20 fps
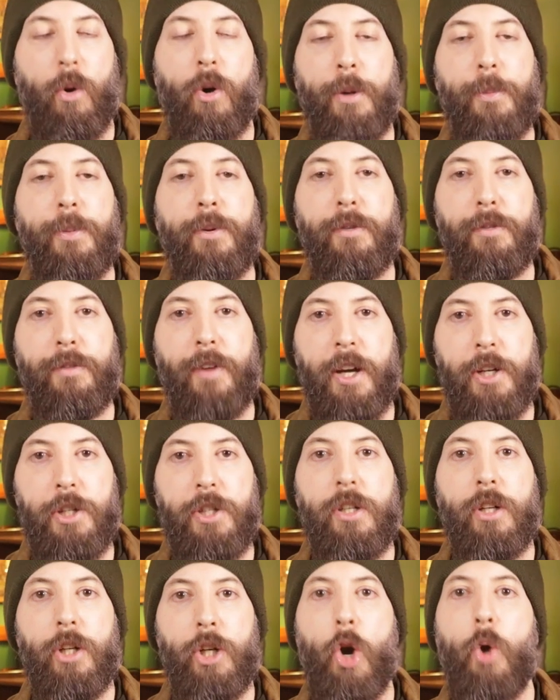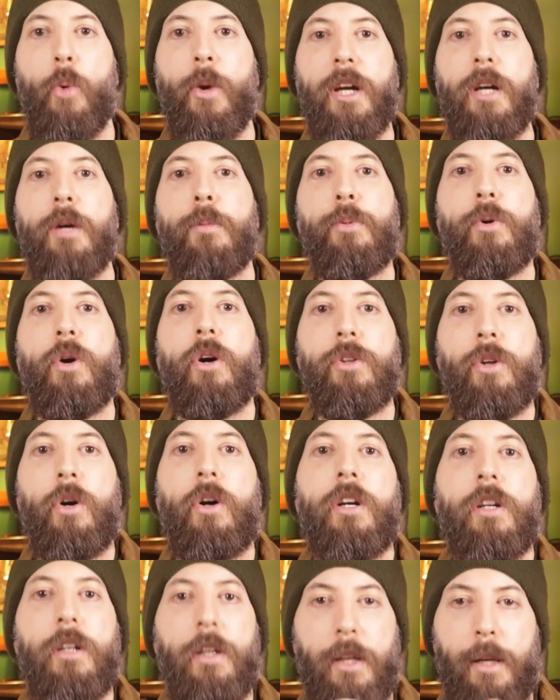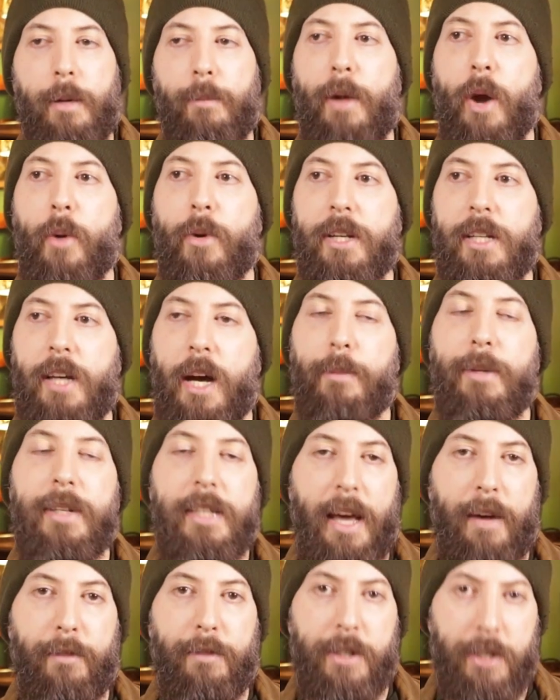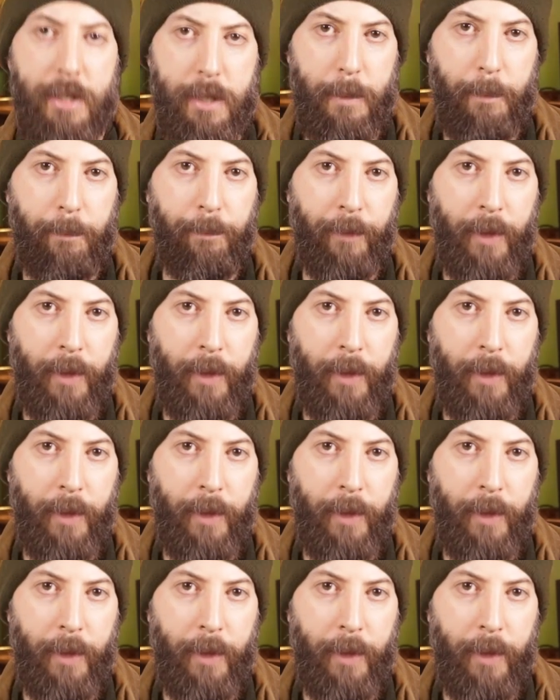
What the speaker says: or profession going abroad on maritime endeavors.